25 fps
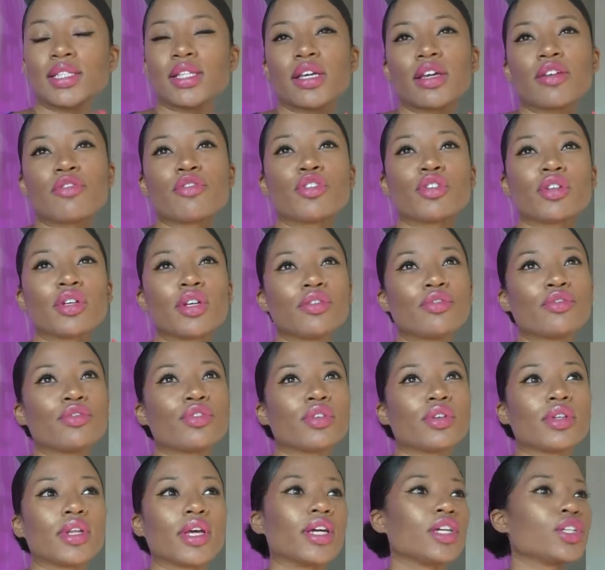Like if you're looking
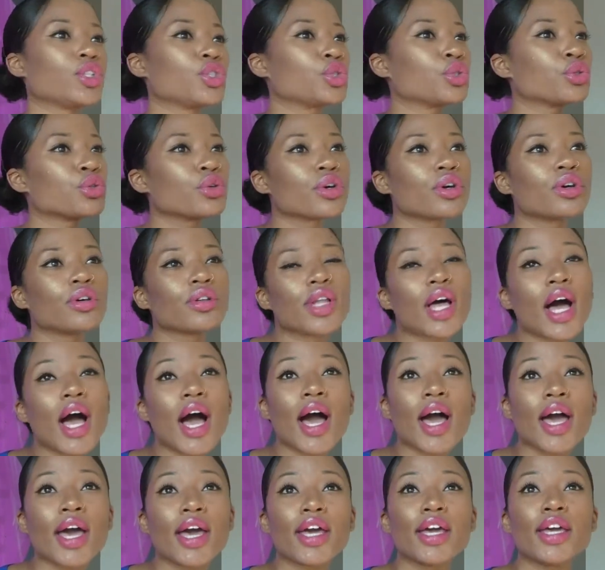for like a Truro
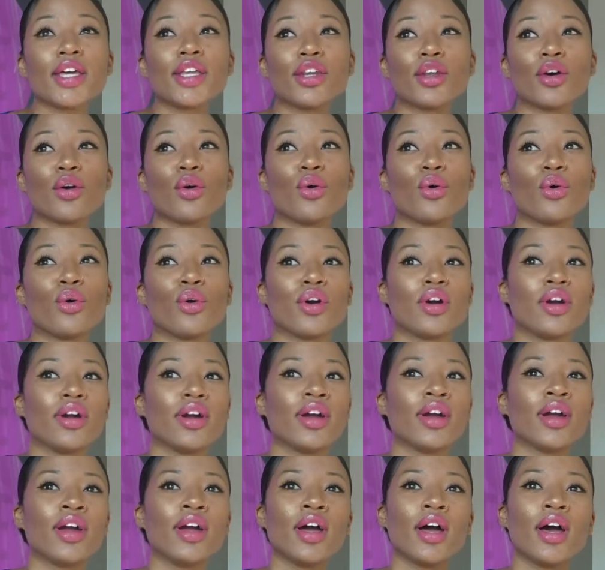line
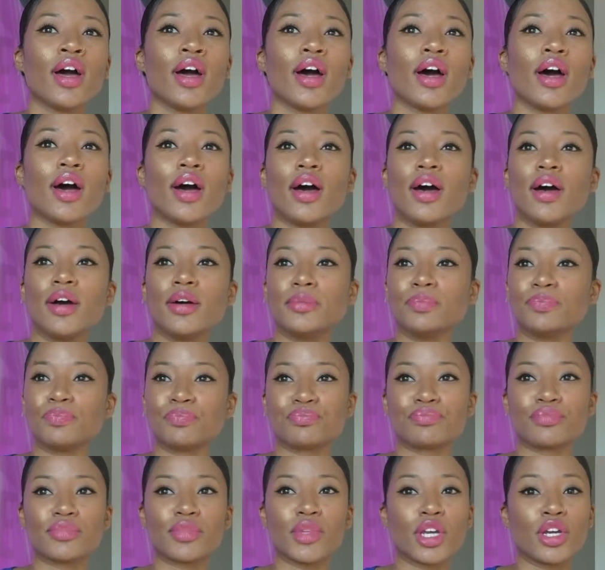or
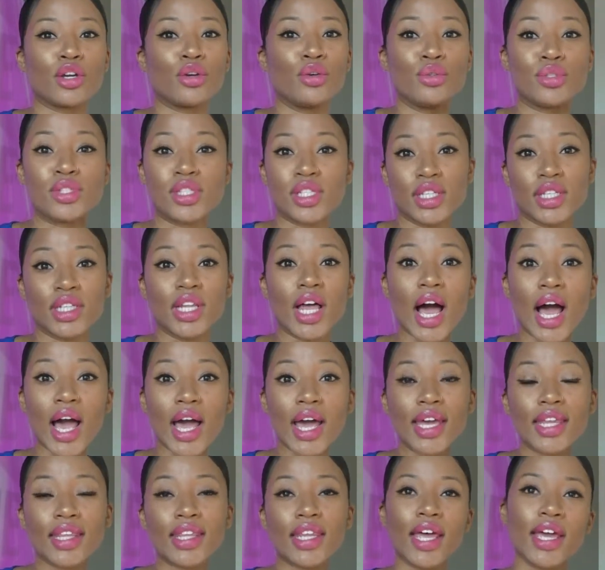Asakusa
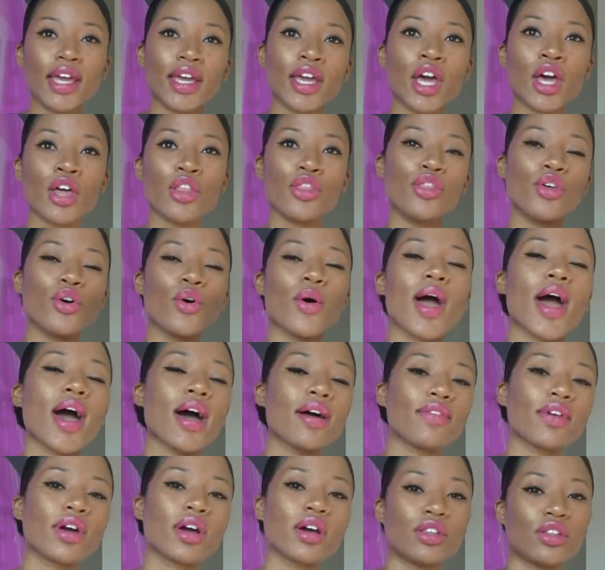line, like they'll
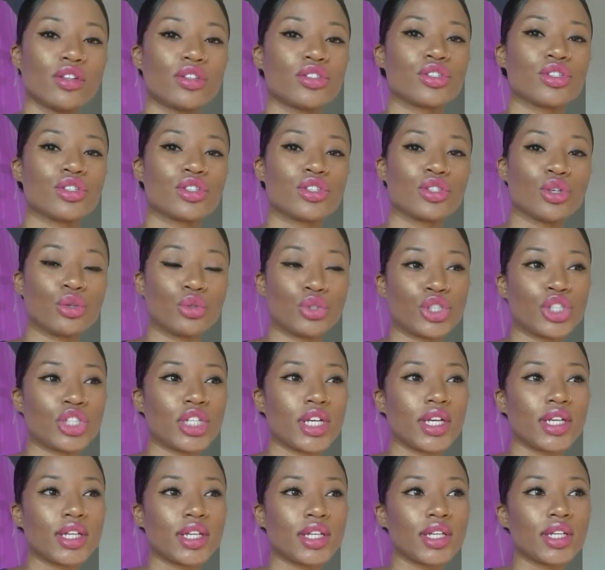have colors
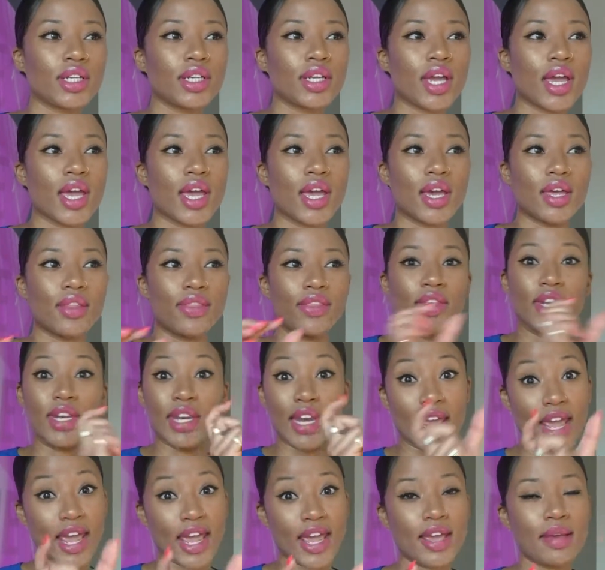associated and the
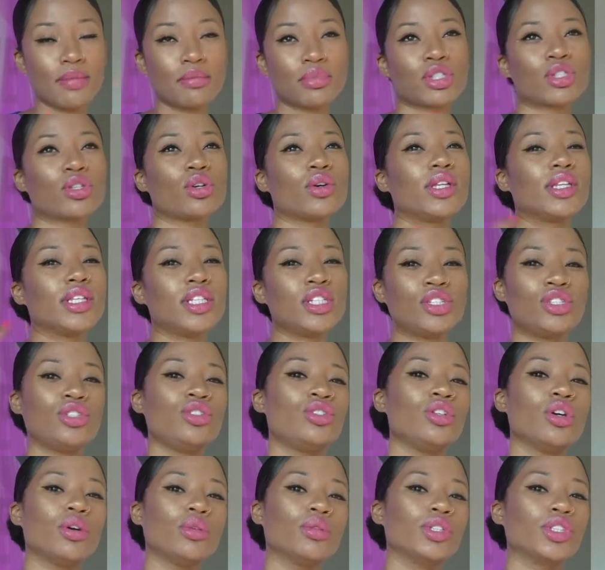names, so at least
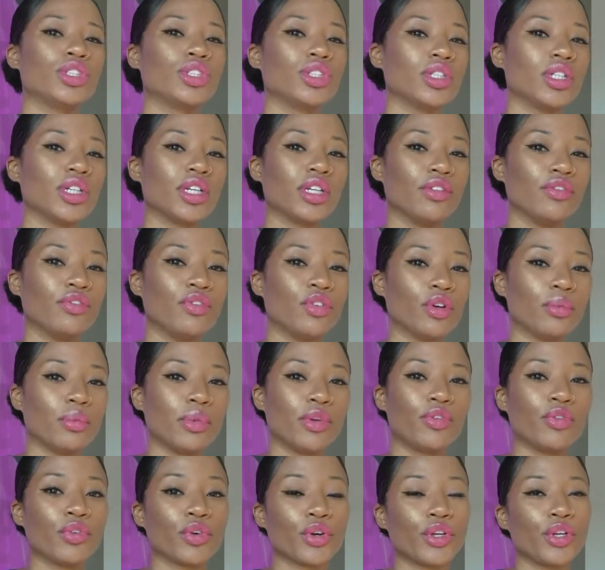you know what you're looking for
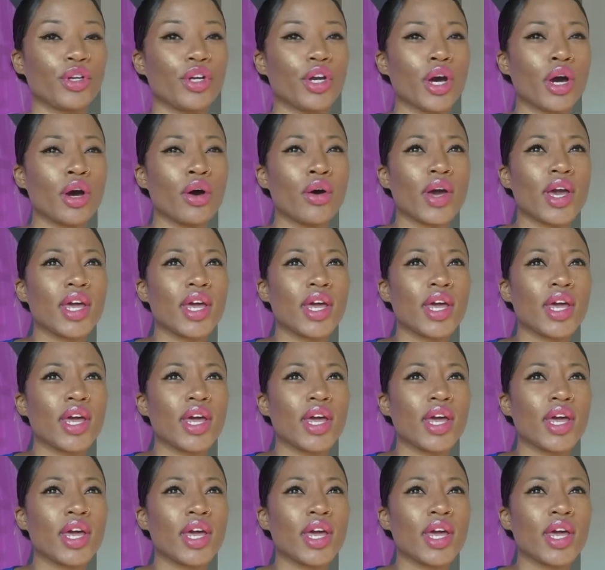before you go.